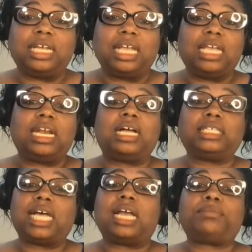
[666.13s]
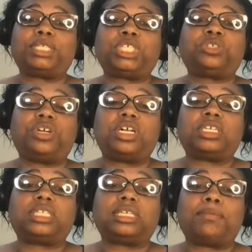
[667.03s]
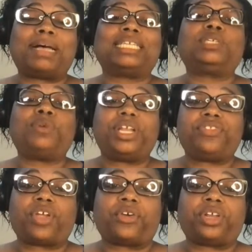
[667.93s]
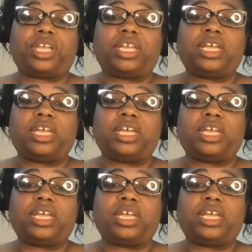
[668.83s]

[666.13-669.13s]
in autonomous trucks by 2030.